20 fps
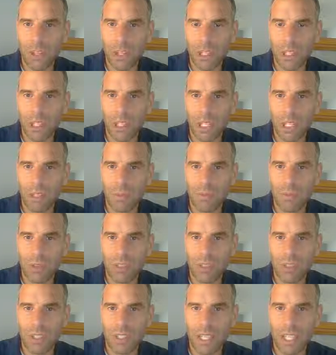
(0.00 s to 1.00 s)
whether you click
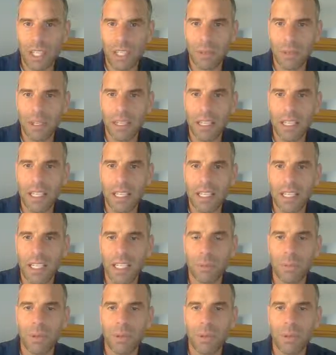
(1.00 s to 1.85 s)
on the first or second one,